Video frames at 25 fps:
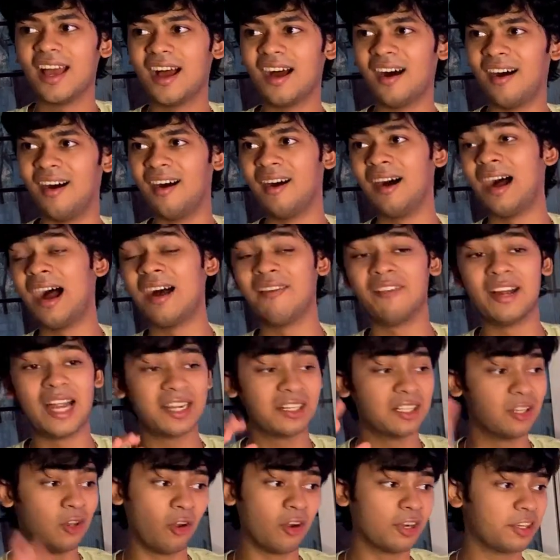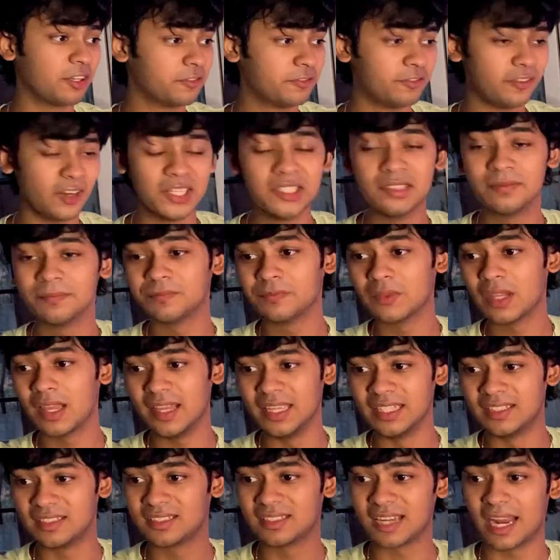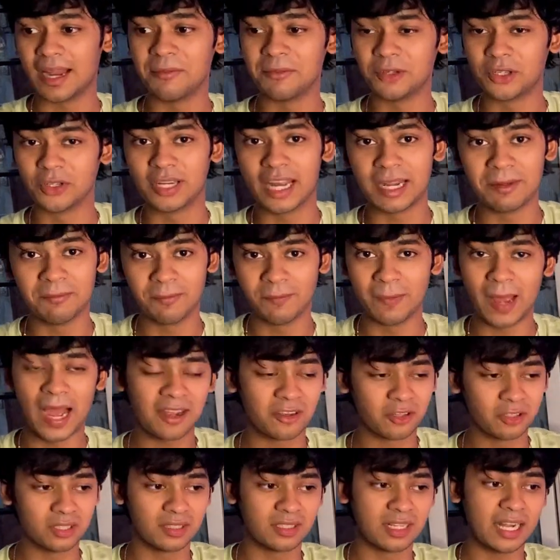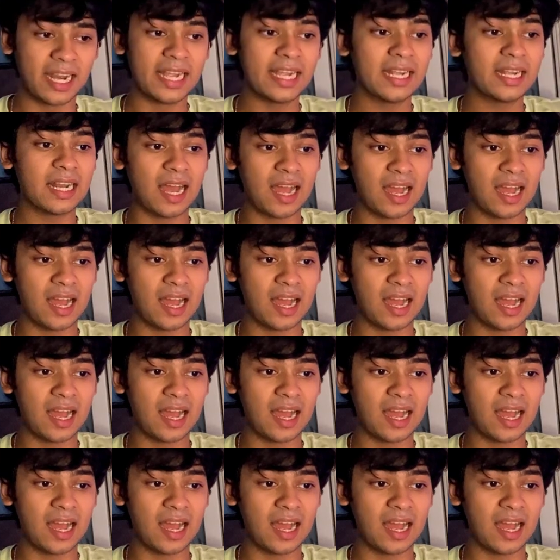Uh, I've had a lot of fun. It's time to get back on the grind.